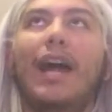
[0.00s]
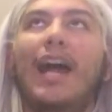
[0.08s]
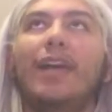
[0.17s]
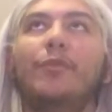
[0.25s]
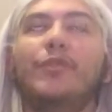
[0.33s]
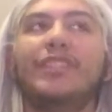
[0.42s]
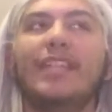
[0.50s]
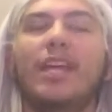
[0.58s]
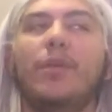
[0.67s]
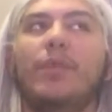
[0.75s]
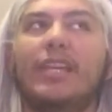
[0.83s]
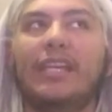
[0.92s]
I will
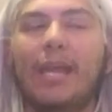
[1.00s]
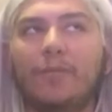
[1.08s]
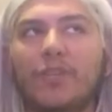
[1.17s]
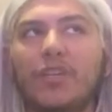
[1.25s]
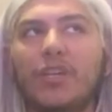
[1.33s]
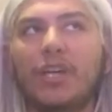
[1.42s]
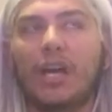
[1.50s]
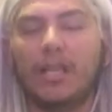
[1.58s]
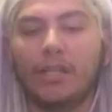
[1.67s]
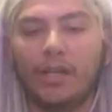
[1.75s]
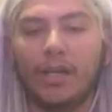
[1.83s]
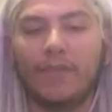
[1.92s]
say, when it came to the
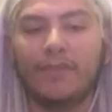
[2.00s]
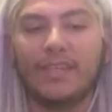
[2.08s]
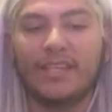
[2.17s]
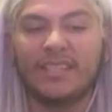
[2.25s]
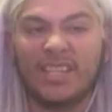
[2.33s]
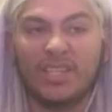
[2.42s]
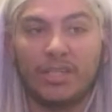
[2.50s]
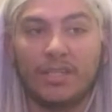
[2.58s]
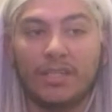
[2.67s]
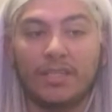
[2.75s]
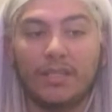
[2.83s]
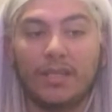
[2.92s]
color of the
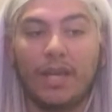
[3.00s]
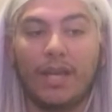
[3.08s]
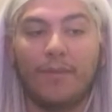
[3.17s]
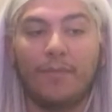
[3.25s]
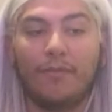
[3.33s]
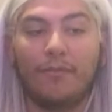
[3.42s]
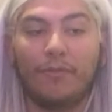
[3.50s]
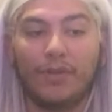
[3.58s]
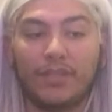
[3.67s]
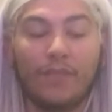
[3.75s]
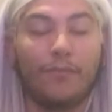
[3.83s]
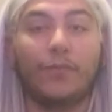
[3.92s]
extensions,
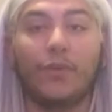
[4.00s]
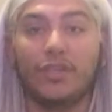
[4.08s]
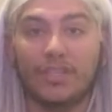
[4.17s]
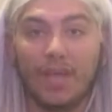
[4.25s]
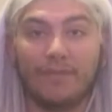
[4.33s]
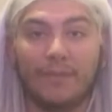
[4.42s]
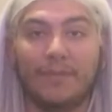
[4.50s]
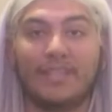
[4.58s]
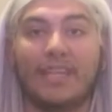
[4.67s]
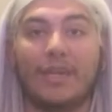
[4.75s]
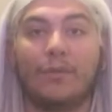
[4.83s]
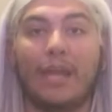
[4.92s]
first off, let me
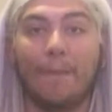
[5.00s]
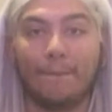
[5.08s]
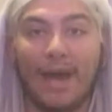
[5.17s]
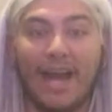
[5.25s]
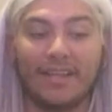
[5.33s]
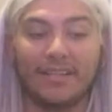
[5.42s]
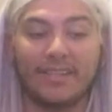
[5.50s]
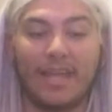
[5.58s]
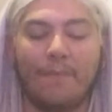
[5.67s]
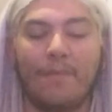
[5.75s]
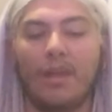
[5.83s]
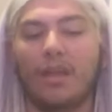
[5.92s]
say, when I unboxed
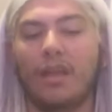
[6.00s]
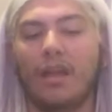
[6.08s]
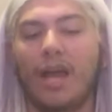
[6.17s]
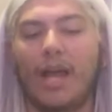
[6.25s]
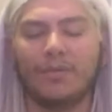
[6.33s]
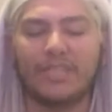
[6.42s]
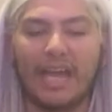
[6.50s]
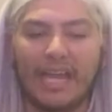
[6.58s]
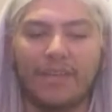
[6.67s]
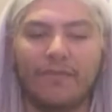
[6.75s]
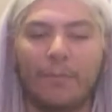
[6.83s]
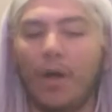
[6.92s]
them, I was
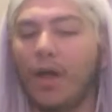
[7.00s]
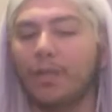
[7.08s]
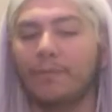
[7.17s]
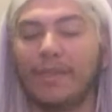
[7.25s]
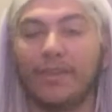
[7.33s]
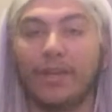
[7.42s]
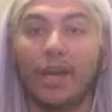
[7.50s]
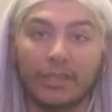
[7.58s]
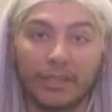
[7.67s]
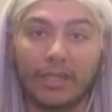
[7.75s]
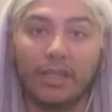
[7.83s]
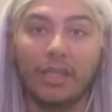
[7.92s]
kind of appalled by the
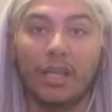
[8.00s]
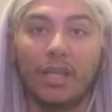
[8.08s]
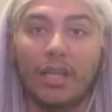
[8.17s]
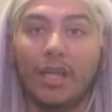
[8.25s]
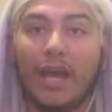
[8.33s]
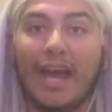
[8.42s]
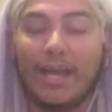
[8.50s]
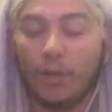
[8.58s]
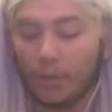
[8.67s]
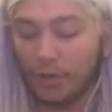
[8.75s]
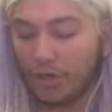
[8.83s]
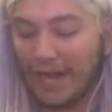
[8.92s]
color. I
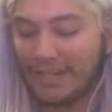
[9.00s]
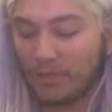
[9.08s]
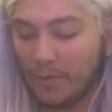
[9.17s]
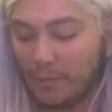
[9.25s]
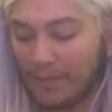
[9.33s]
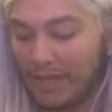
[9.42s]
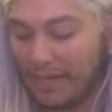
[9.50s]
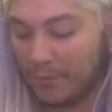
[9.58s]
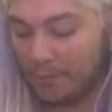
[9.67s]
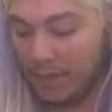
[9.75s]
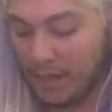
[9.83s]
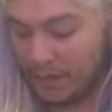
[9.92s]
ordered Ice Cream
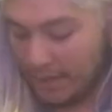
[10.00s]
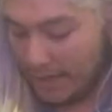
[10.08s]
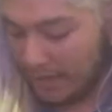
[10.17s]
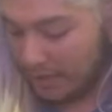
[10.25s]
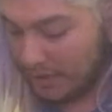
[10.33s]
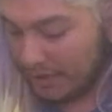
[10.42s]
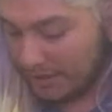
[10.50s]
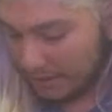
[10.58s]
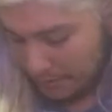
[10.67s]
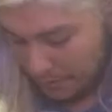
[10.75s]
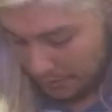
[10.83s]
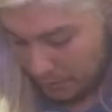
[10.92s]
Platinum Blonde, and
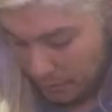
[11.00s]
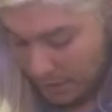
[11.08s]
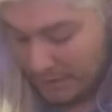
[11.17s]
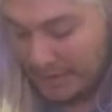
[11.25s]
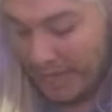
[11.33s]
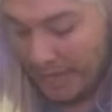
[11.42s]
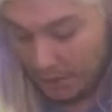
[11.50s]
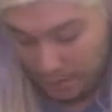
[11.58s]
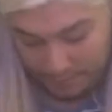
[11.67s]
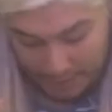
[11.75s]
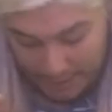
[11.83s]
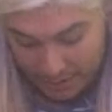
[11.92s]
this does not
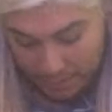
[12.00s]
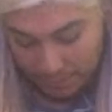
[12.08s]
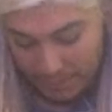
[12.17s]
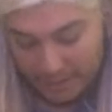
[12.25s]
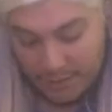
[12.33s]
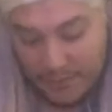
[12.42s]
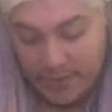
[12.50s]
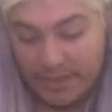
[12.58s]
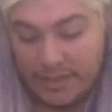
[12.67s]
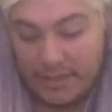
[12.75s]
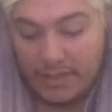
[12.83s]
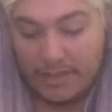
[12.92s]
look platinum blonde to me.
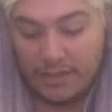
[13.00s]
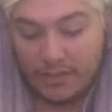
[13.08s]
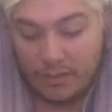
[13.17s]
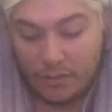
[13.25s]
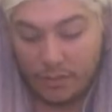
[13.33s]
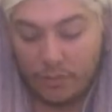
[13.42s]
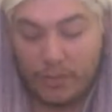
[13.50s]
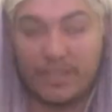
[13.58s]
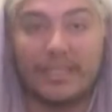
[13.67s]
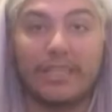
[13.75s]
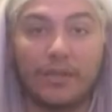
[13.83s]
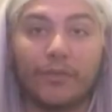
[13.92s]
This looks
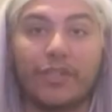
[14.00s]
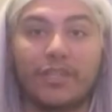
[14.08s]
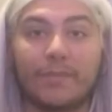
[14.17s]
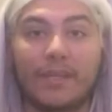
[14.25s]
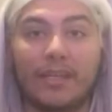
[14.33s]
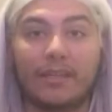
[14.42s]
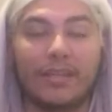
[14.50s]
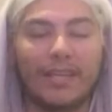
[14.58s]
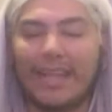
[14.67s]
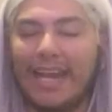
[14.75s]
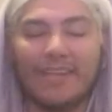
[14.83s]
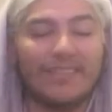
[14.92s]
silver to me.
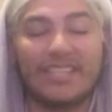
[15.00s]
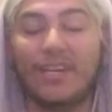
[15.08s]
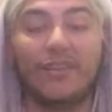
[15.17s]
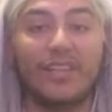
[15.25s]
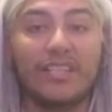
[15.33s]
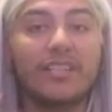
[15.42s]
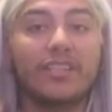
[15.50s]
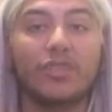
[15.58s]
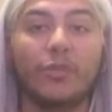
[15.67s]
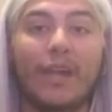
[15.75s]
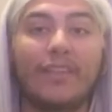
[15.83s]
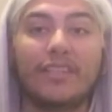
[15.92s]
Not even silver. This looks
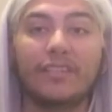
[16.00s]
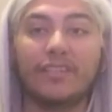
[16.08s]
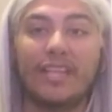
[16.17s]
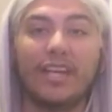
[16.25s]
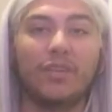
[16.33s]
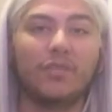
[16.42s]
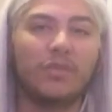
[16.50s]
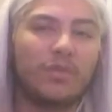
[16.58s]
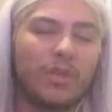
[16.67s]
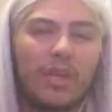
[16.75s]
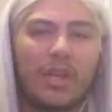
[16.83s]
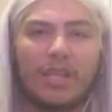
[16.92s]
gray. This looks like a
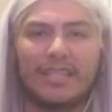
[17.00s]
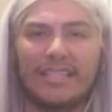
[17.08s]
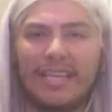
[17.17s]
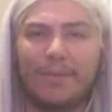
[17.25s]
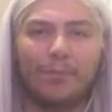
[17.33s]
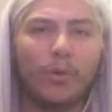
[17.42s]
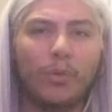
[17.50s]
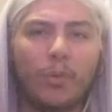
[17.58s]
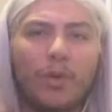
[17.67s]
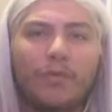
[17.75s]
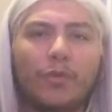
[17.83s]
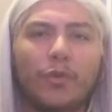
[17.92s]

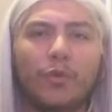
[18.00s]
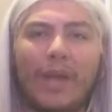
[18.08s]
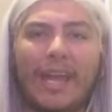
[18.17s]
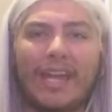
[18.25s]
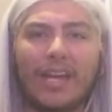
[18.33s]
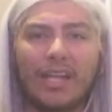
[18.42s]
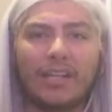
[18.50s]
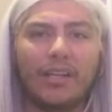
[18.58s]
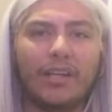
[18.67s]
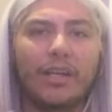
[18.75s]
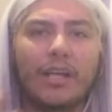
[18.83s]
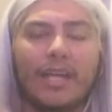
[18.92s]
Timberwolf gray
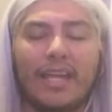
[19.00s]
color.